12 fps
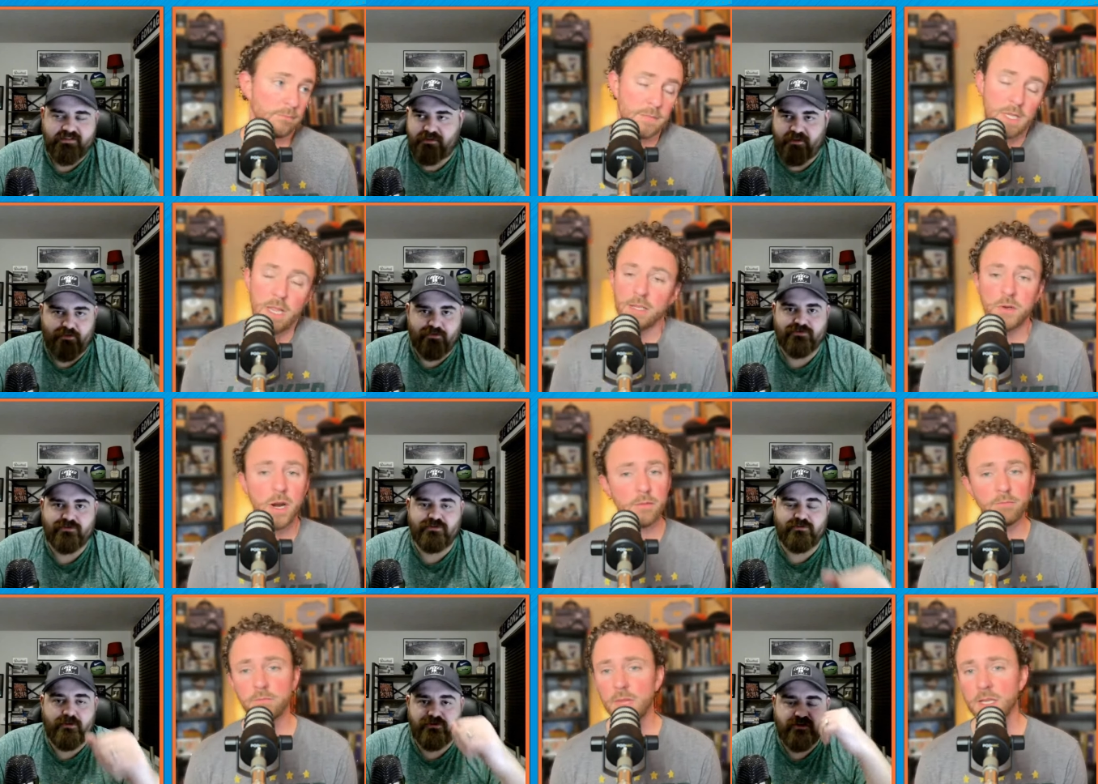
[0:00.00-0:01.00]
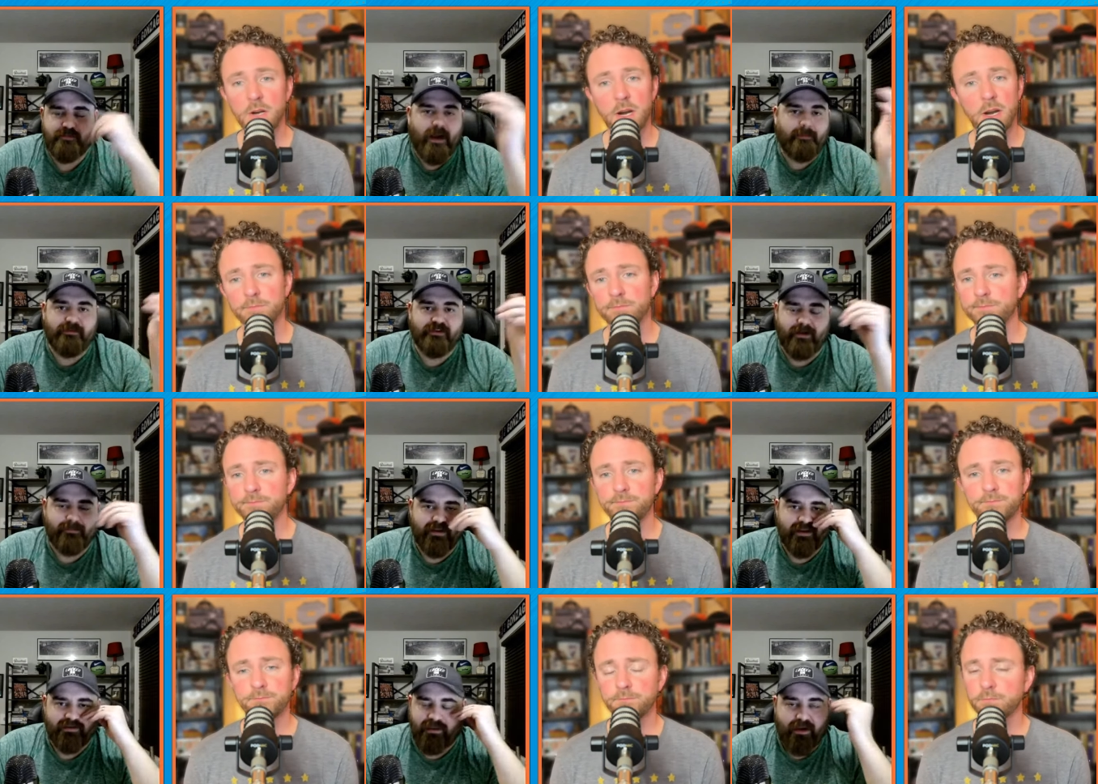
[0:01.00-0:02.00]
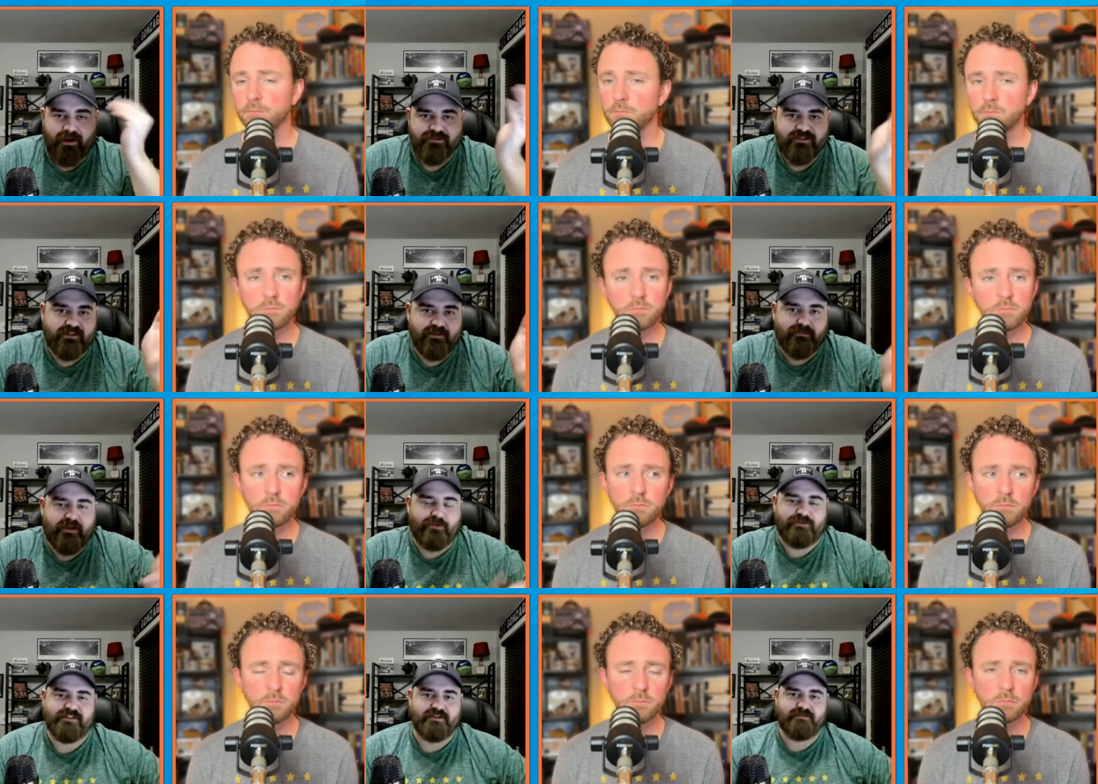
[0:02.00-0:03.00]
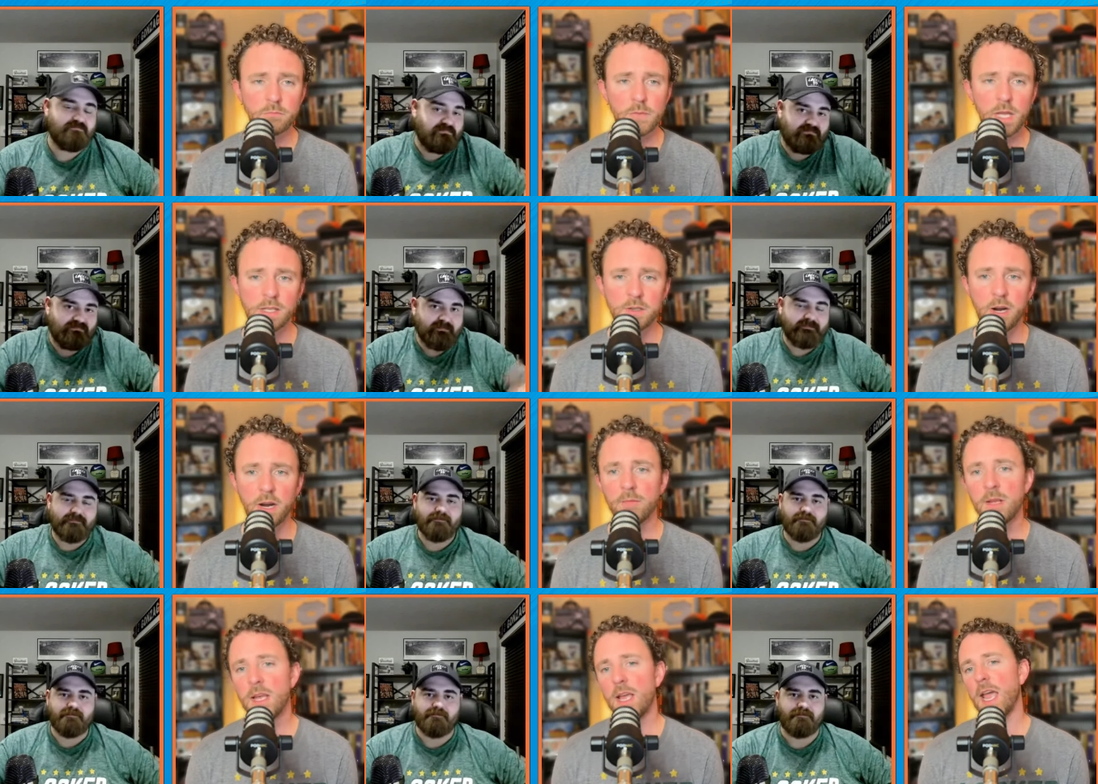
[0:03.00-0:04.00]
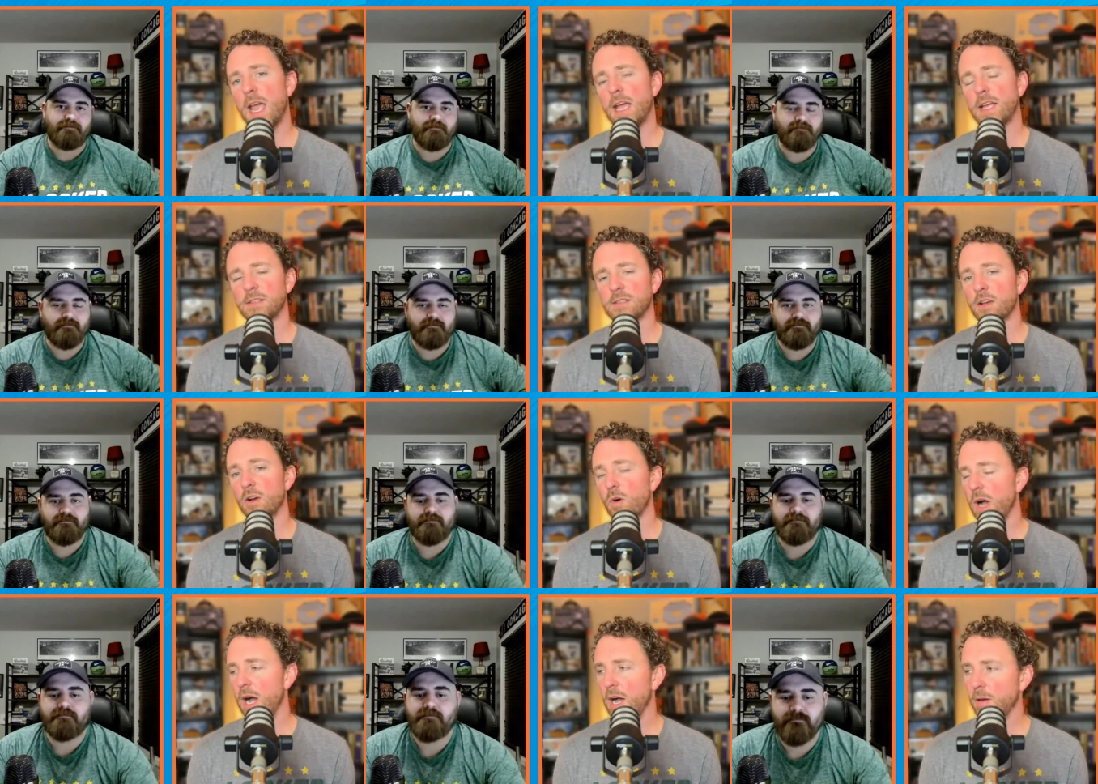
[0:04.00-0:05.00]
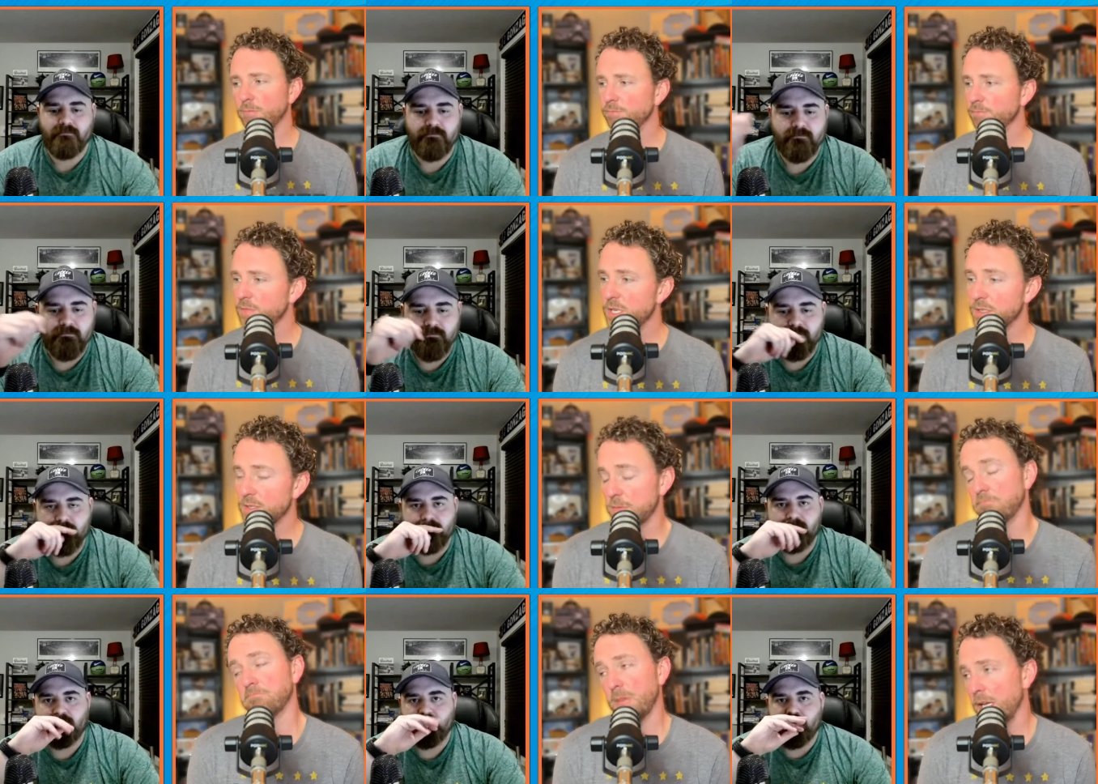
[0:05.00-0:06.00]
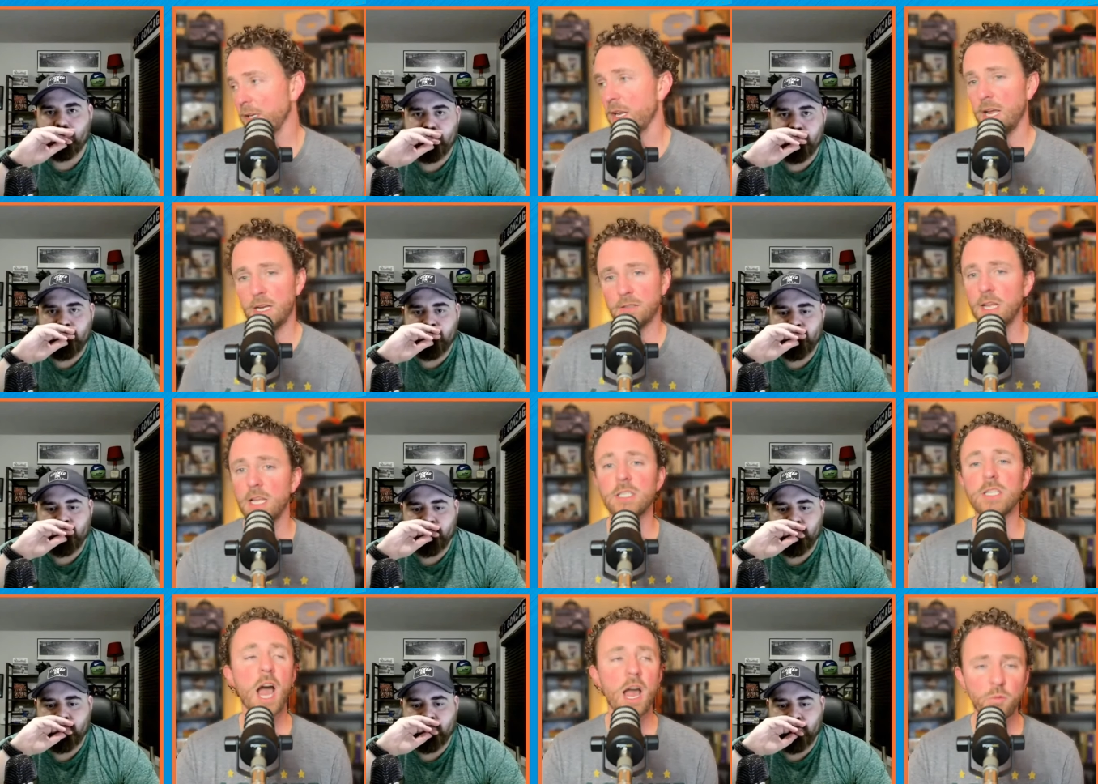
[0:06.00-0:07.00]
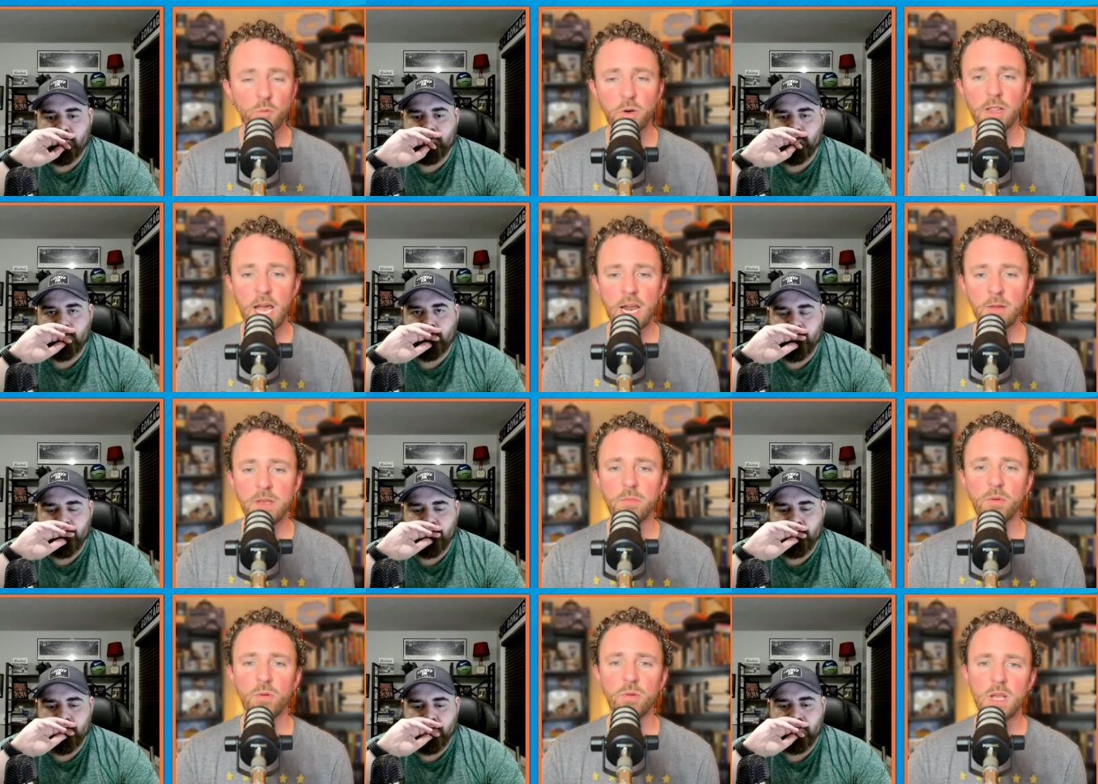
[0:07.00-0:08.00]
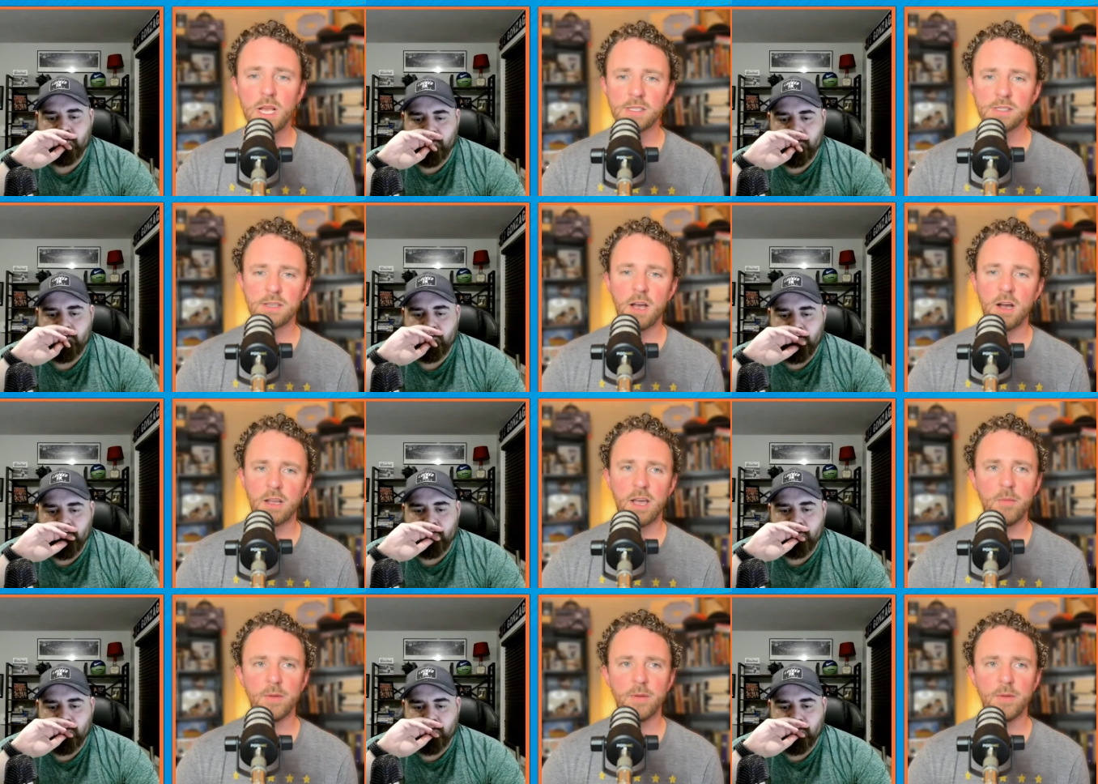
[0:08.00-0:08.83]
Speaker 1: Like, that's those, right. That's this right. off the top of my head. Like Iowa State didn't play those teams.
Speaker 2: That's right. Mm-hmm. And mm-hmm. so, um, just at, not what a lot of people saw coming.